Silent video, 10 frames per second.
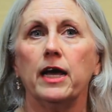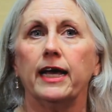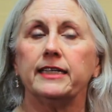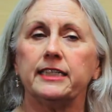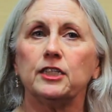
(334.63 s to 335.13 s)

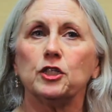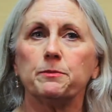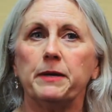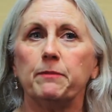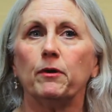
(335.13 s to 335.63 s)
It teaches
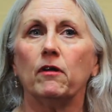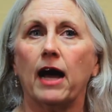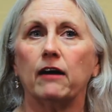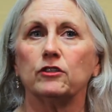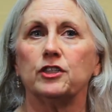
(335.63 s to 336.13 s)
people
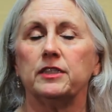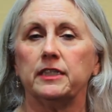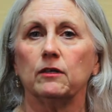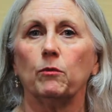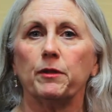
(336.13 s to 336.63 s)
how to
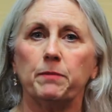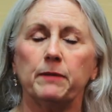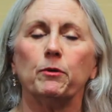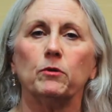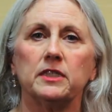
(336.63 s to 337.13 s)
deal with
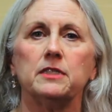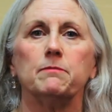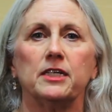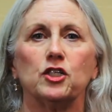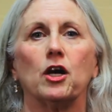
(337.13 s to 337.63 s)
people with
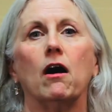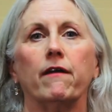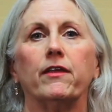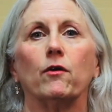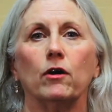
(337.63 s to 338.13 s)
dementia
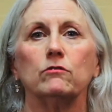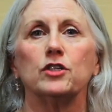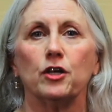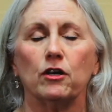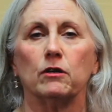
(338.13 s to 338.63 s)
on their own
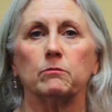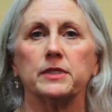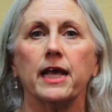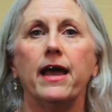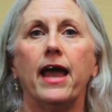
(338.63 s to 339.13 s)

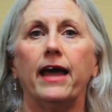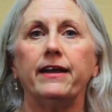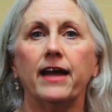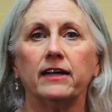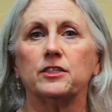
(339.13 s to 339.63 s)
terms and
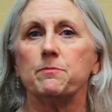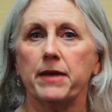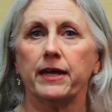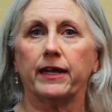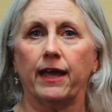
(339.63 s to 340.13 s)
not to
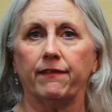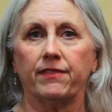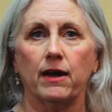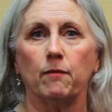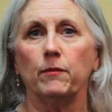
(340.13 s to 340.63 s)
medicate
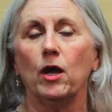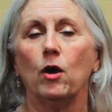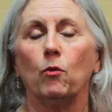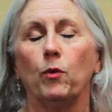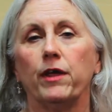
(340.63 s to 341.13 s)
them
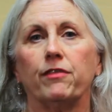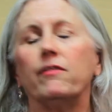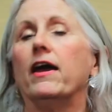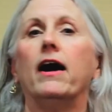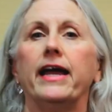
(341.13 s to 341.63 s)

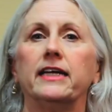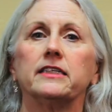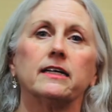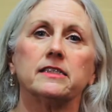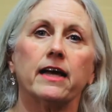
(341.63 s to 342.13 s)
with
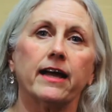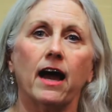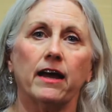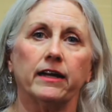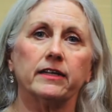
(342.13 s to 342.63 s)

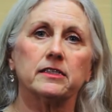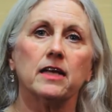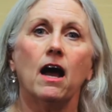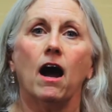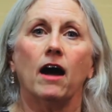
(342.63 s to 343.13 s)
antipsychotics.
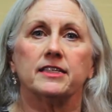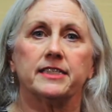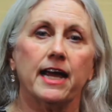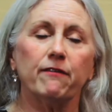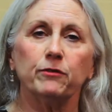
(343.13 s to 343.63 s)

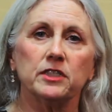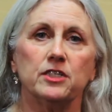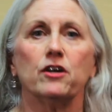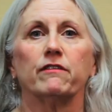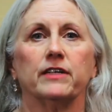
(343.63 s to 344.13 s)
Staff was
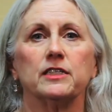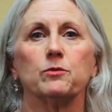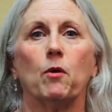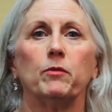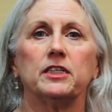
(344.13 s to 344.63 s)
nervous
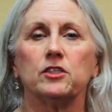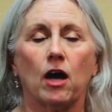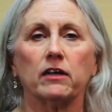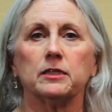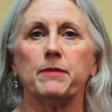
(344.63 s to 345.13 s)
when we
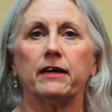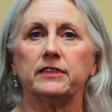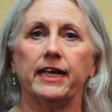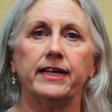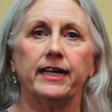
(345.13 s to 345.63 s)
talked about
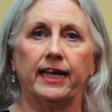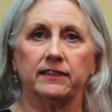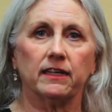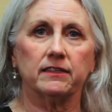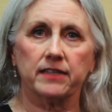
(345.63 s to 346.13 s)
taking
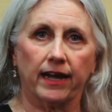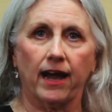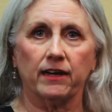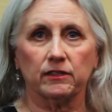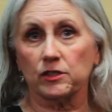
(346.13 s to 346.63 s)

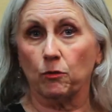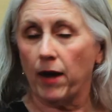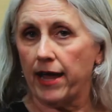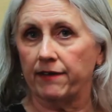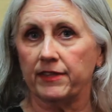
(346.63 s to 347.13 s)
antipsychotics
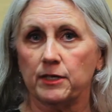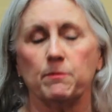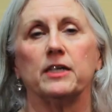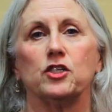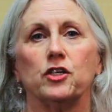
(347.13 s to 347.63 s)
away in the
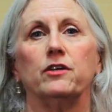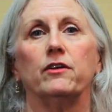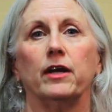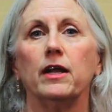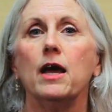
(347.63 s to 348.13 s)
dementia
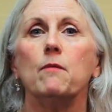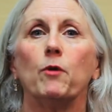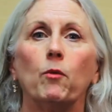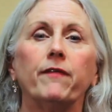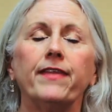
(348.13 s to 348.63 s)
unit,
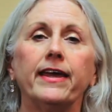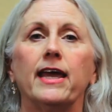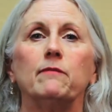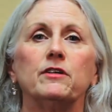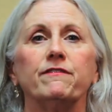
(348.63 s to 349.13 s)
but what they
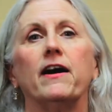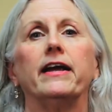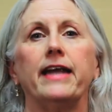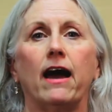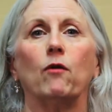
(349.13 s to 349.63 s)
came to
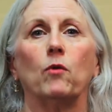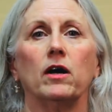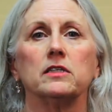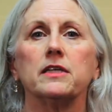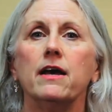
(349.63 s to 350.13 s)
find out
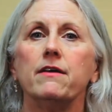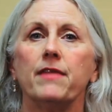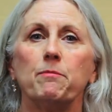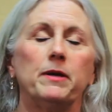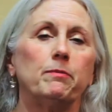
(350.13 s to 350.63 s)
was
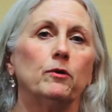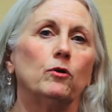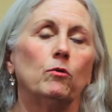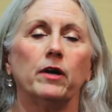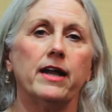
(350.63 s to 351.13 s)
that people
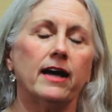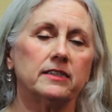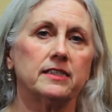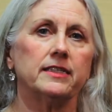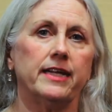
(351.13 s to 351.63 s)
who were not
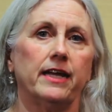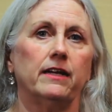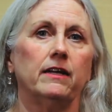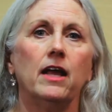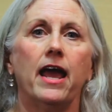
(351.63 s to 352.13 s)

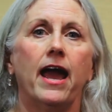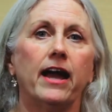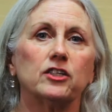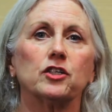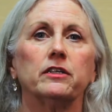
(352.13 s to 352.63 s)
sedated
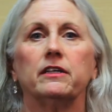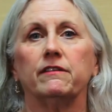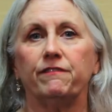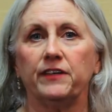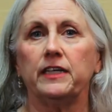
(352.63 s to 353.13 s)
actually
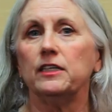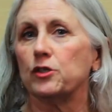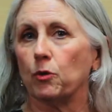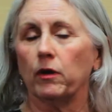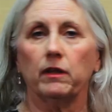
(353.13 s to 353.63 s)
could feed and
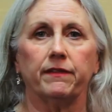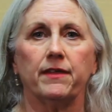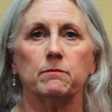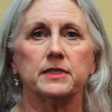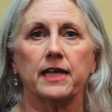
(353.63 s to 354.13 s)
toilet
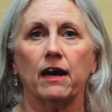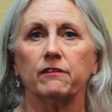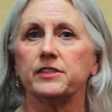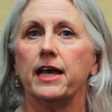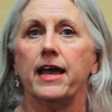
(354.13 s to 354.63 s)

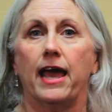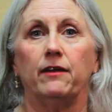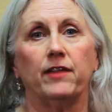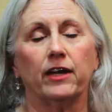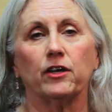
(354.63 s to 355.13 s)
themselves,
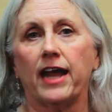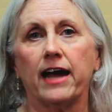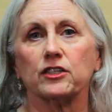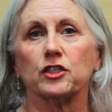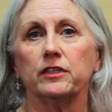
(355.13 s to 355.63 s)
and they could
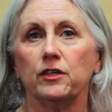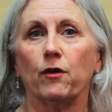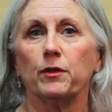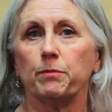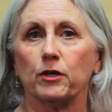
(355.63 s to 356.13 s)
actually know
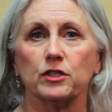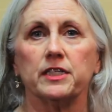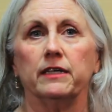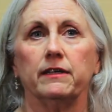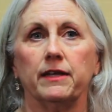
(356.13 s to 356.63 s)
the
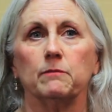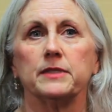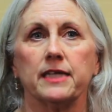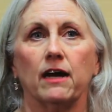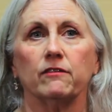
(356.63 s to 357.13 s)
person
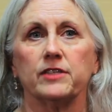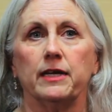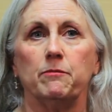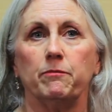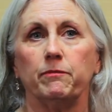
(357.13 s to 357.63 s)
themselves
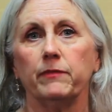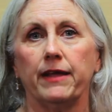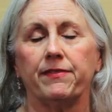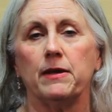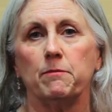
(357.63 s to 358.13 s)
and
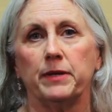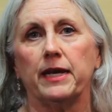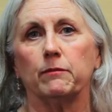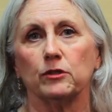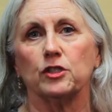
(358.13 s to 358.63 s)
let them be
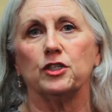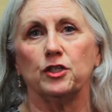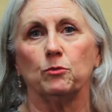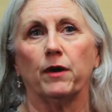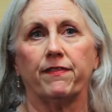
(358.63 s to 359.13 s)
able to
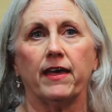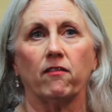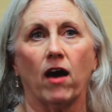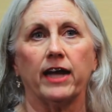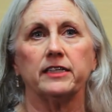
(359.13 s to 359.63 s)
do what they
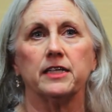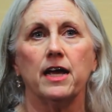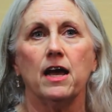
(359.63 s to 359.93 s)
liked.